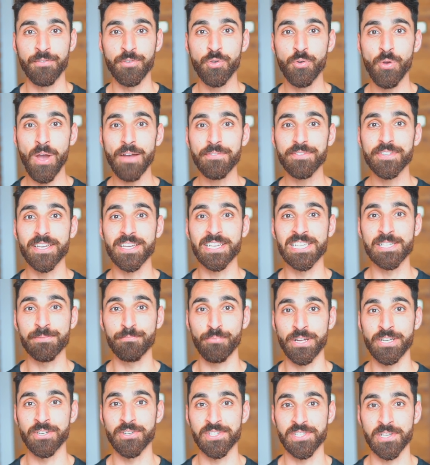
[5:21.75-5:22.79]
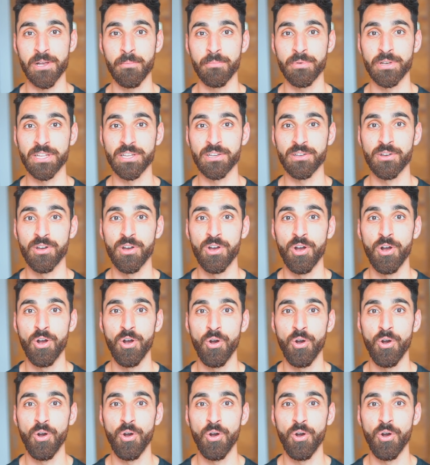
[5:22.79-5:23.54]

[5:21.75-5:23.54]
you have to explain to somebody